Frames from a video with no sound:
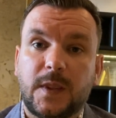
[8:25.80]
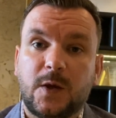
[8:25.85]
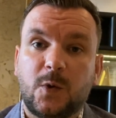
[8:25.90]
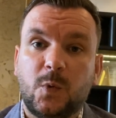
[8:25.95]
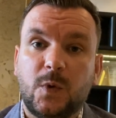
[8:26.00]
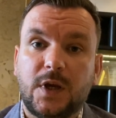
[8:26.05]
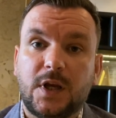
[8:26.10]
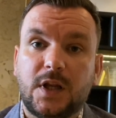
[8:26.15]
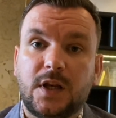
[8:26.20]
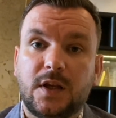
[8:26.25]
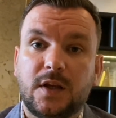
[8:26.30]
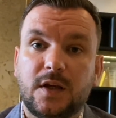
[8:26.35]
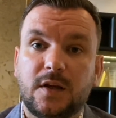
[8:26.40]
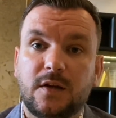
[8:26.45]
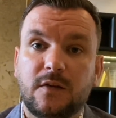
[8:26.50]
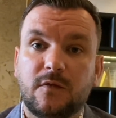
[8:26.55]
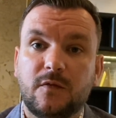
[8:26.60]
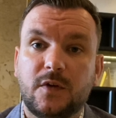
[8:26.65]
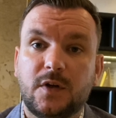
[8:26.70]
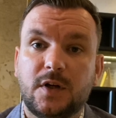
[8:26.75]

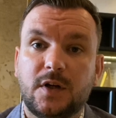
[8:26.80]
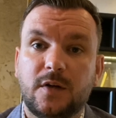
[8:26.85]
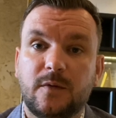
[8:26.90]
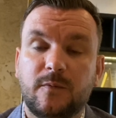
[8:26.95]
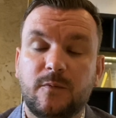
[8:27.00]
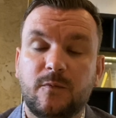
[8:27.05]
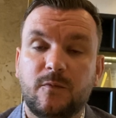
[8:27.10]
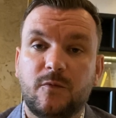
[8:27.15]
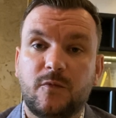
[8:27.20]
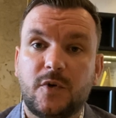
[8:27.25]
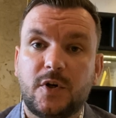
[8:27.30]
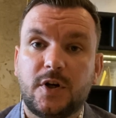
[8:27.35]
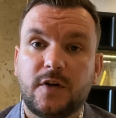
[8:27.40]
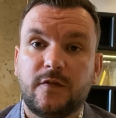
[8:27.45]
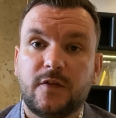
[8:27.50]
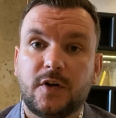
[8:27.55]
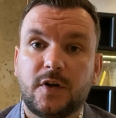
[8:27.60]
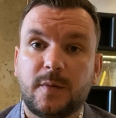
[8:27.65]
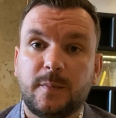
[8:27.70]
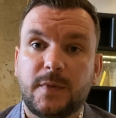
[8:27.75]
quickly, very,
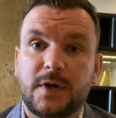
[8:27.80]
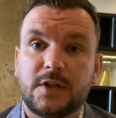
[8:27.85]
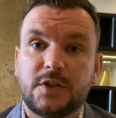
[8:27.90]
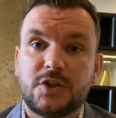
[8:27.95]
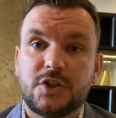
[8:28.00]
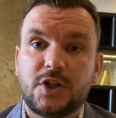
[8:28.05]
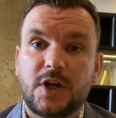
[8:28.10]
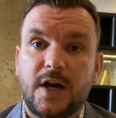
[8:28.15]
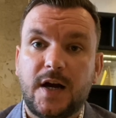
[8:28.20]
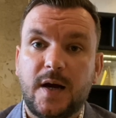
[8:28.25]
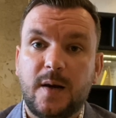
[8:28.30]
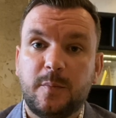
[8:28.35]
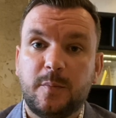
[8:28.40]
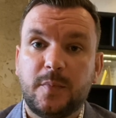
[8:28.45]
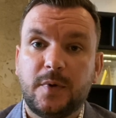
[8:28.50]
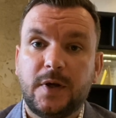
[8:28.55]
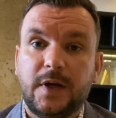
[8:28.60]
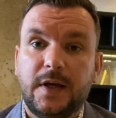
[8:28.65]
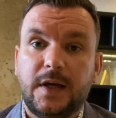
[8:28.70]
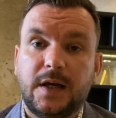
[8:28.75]
very much up.
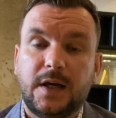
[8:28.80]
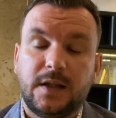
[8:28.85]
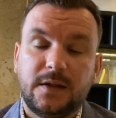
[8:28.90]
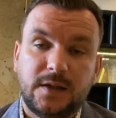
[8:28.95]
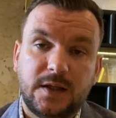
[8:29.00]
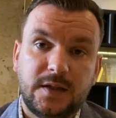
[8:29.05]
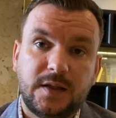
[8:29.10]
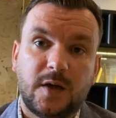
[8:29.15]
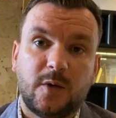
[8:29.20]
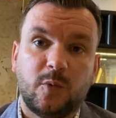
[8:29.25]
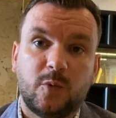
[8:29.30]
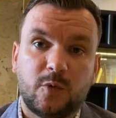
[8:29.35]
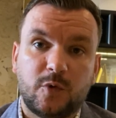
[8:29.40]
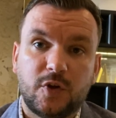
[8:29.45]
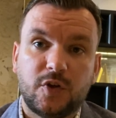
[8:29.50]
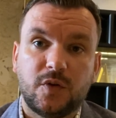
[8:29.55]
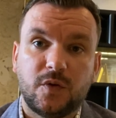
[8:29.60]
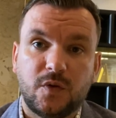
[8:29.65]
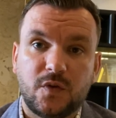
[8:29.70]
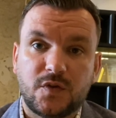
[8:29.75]
And then I will
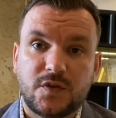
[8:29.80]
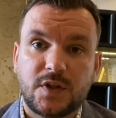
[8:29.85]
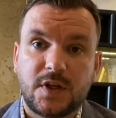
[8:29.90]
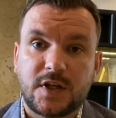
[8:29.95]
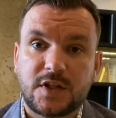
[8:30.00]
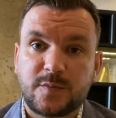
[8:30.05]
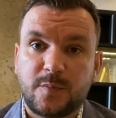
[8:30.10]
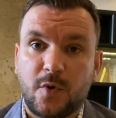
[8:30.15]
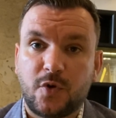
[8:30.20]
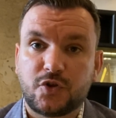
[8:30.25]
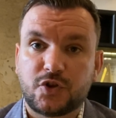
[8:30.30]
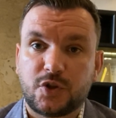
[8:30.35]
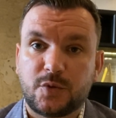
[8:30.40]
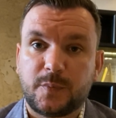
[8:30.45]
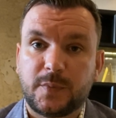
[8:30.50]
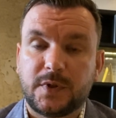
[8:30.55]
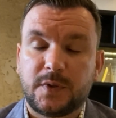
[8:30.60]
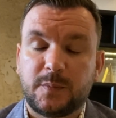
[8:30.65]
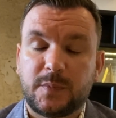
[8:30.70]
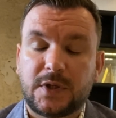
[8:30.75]
reduce the exposure a
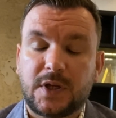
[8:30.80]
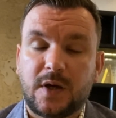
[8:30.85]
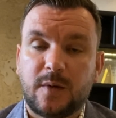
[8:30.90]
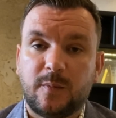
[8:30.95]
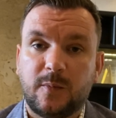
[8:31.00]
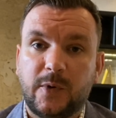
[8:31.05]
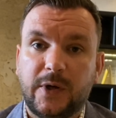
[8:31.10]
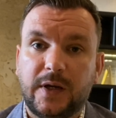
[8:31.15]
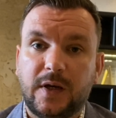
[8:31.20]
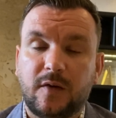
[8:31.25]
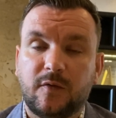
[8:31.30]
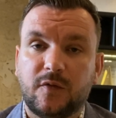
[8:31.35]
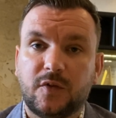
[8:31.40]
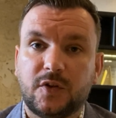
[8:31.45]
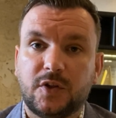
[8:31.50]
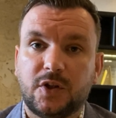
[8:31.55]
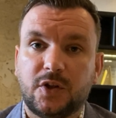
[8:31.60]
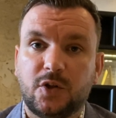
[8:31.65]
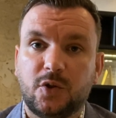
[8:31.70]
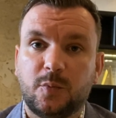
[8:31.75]
bit, but I'm waiting for
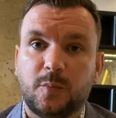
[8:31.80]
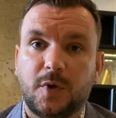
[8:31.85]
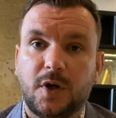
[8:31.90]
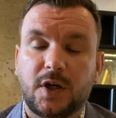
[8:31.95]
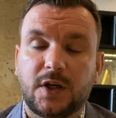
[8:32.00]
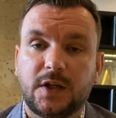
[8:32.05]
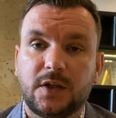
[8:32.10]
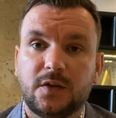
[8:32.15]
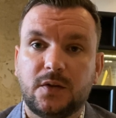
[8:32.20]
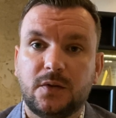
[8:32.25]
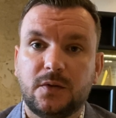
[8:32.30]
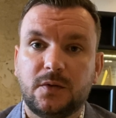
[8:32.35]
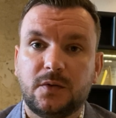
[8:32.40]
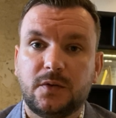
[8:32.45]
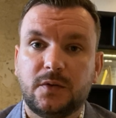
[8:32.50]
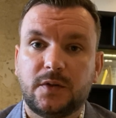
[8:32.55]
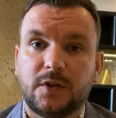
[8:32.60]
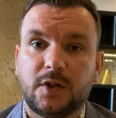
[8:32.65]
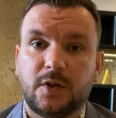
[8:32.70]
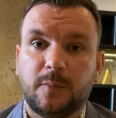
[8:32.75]
the whole market to
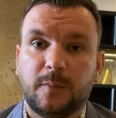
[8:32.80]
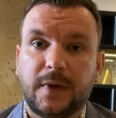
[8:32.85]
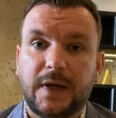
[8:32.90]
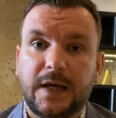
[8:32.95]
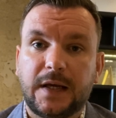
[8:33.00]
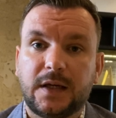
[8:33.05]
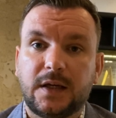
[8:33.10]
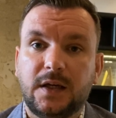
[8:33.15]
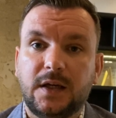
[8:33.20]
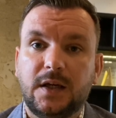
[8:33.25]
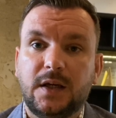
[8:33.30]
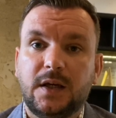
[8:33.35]
turn back.